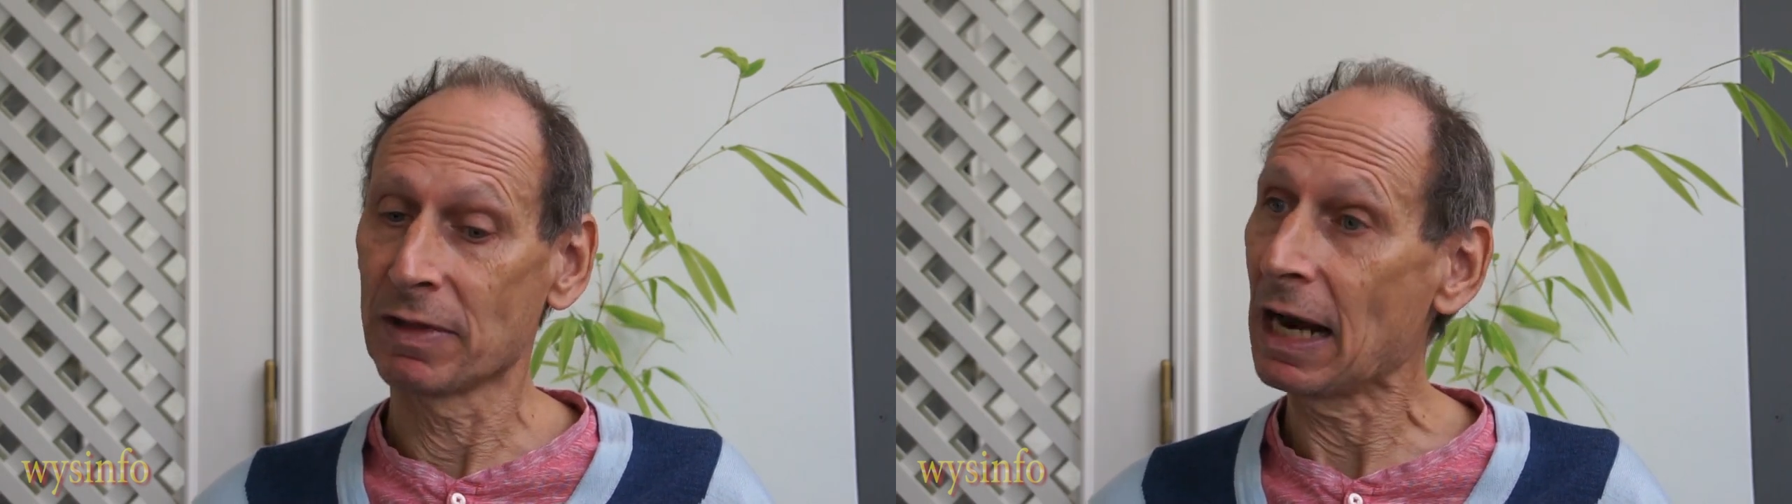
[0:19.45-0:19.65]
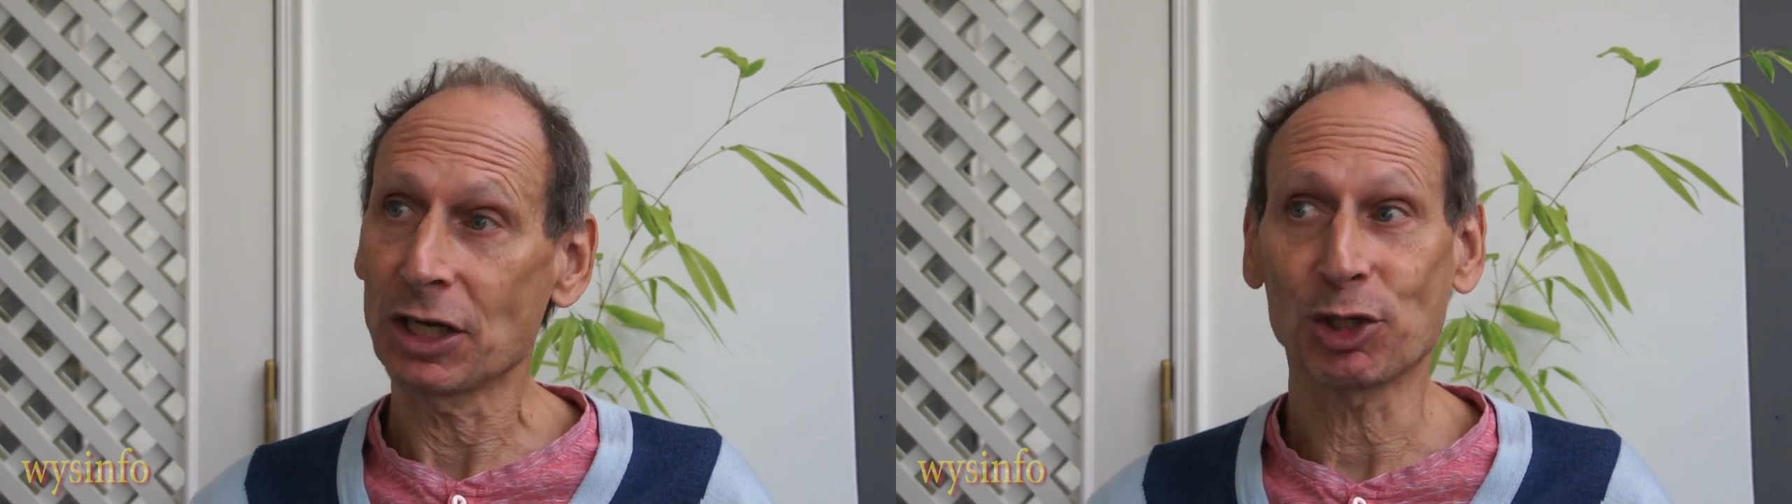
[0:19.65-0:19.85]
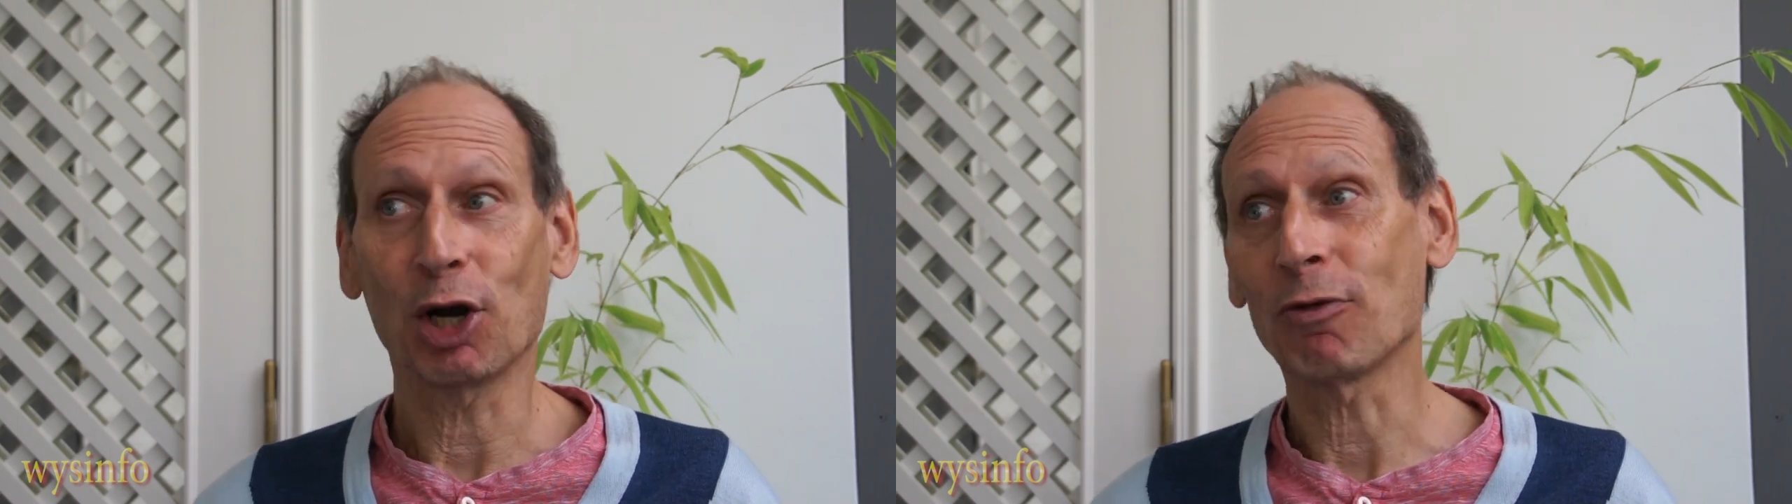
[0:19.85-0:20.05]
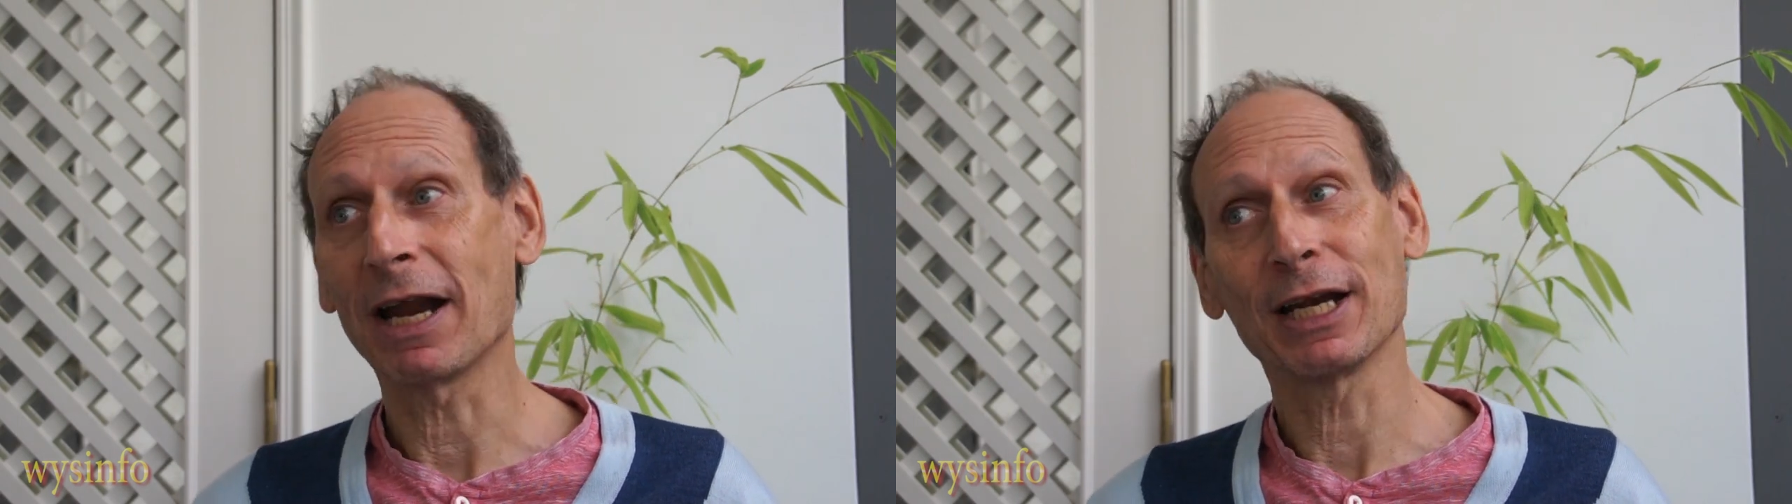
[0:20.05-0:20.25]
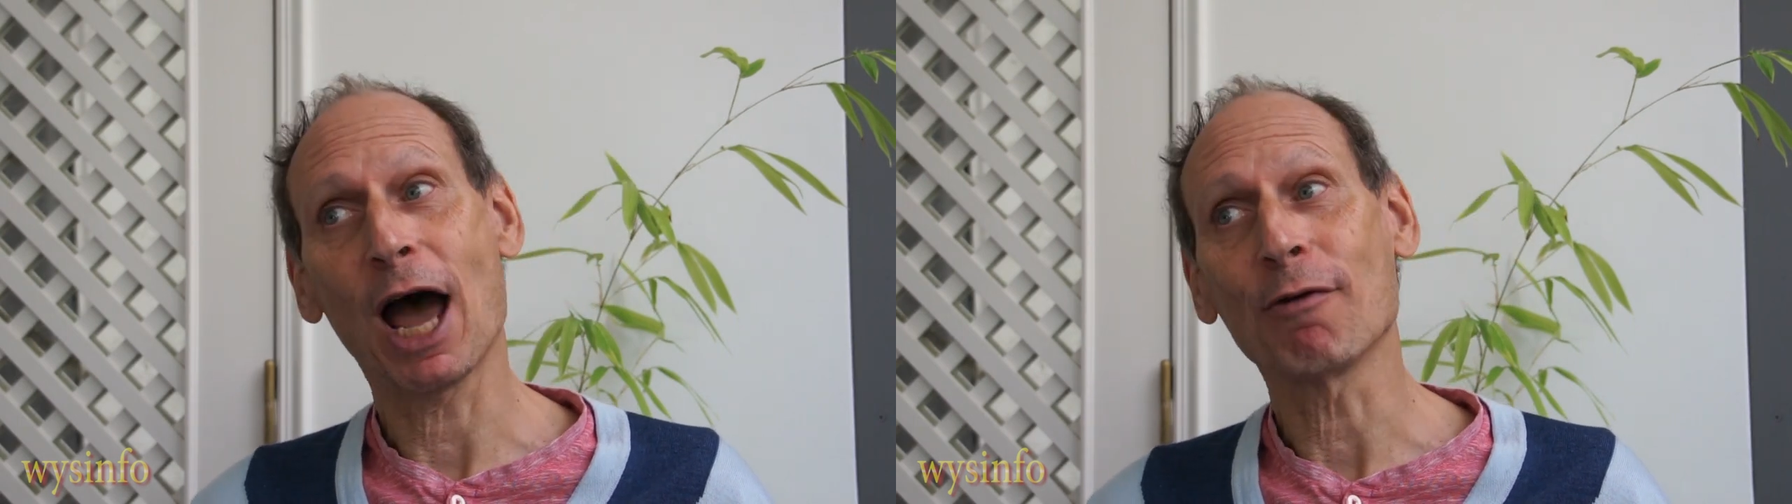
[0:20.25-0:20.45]
then I started
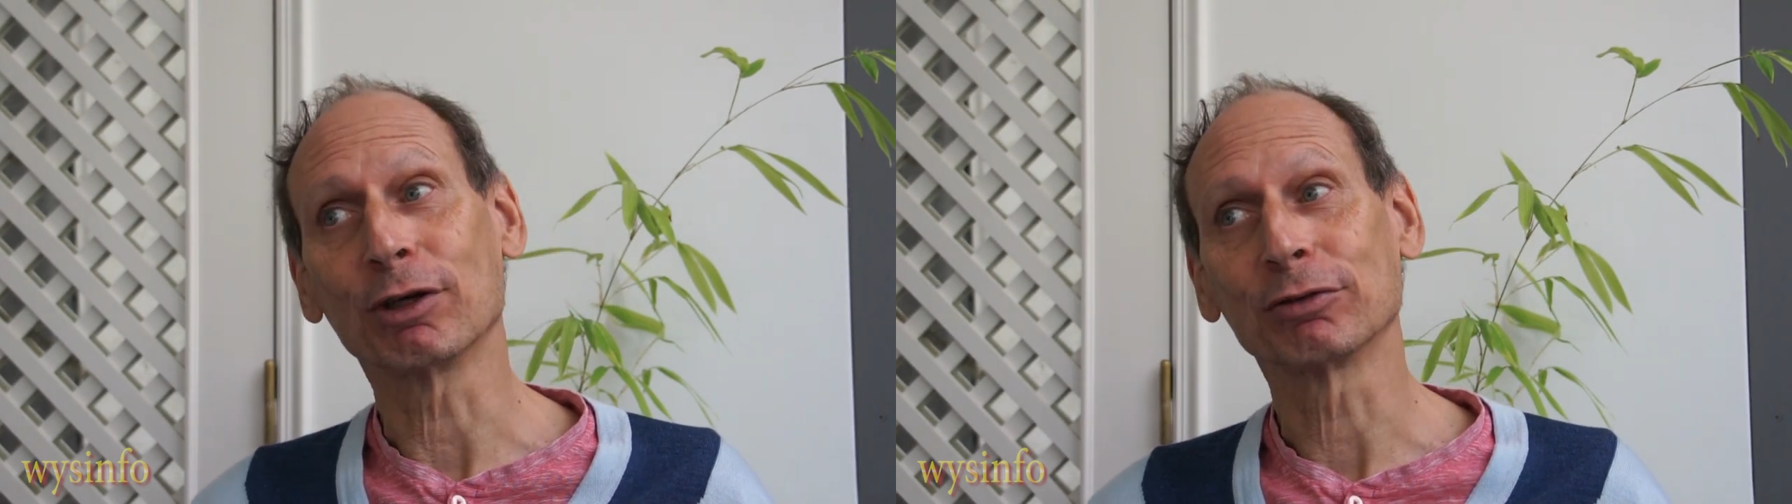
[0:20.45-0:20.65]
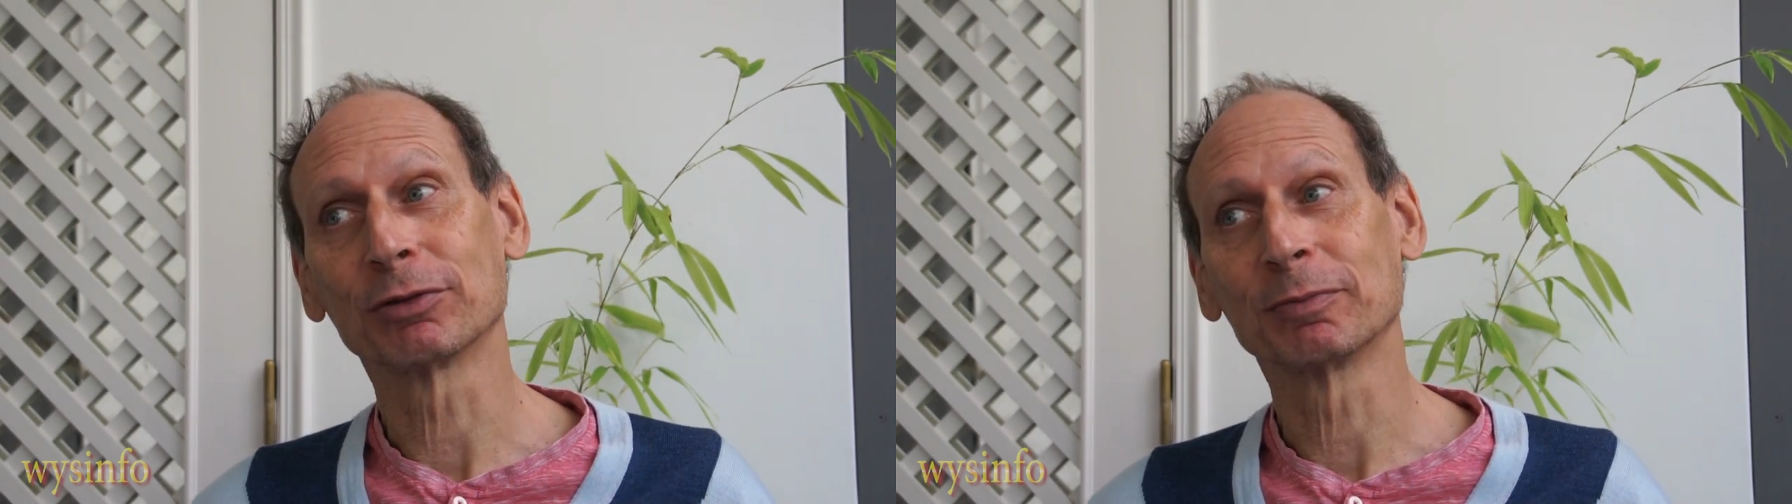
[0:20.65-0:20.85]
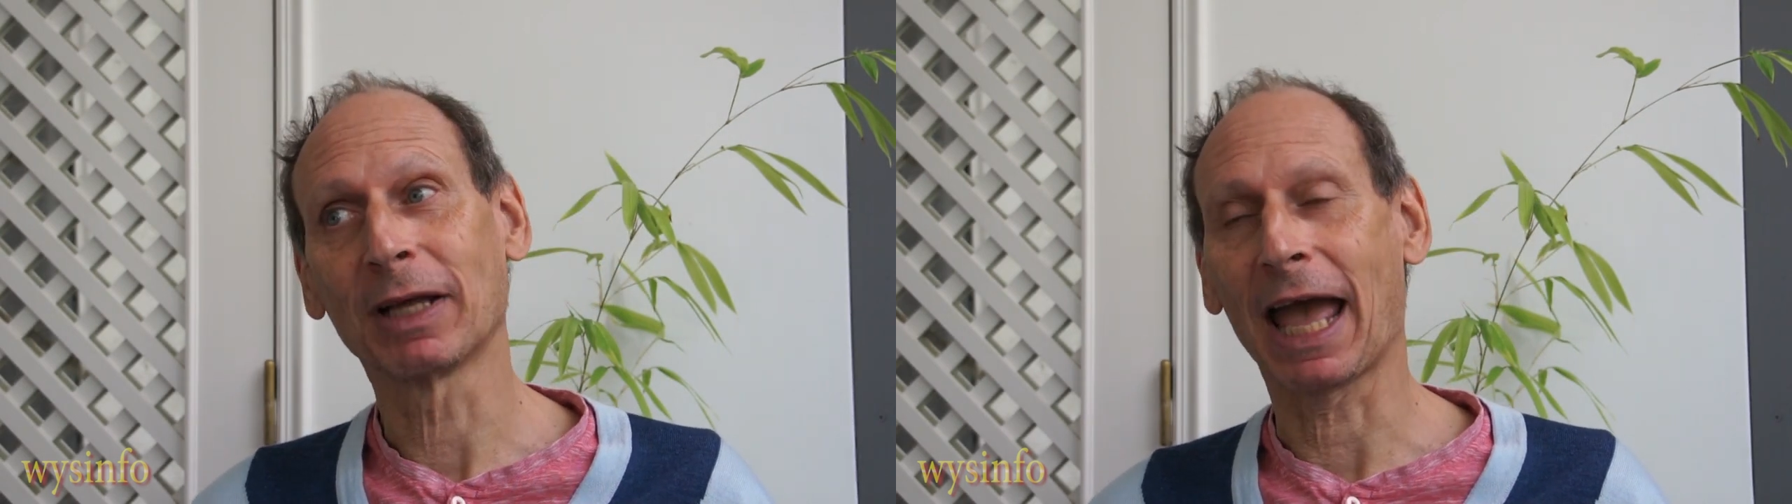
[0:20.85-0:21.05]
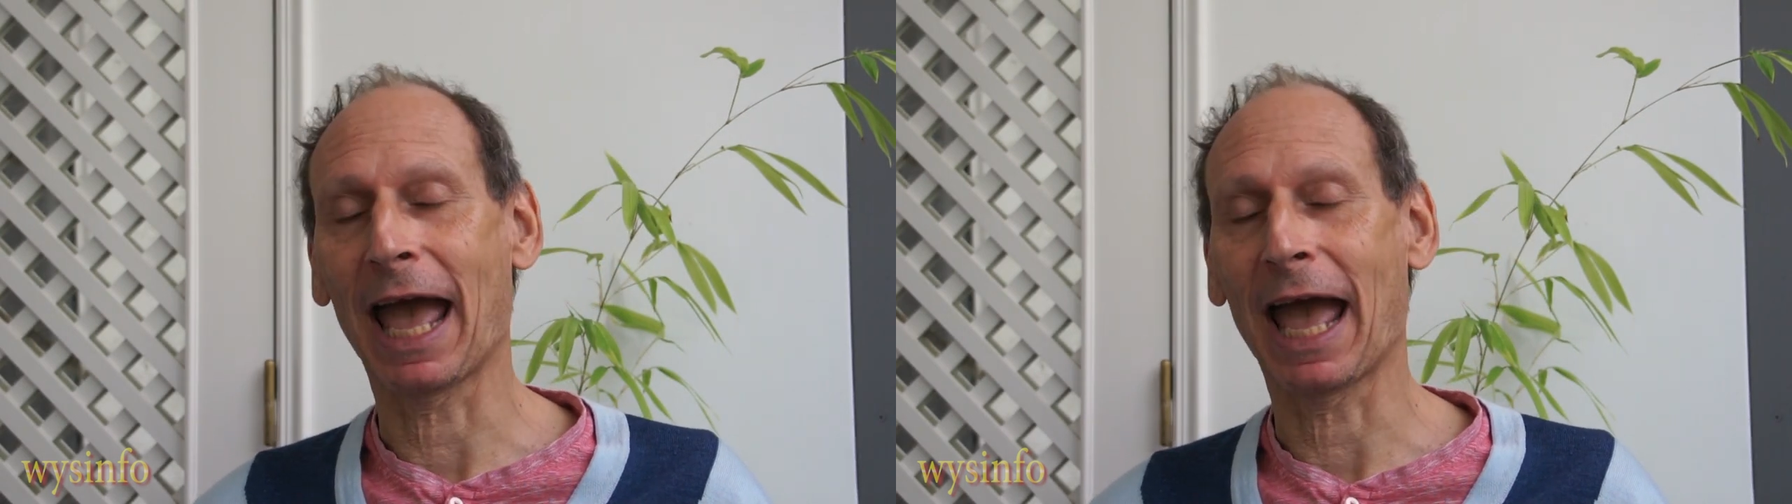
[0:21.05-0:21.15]
writing novels.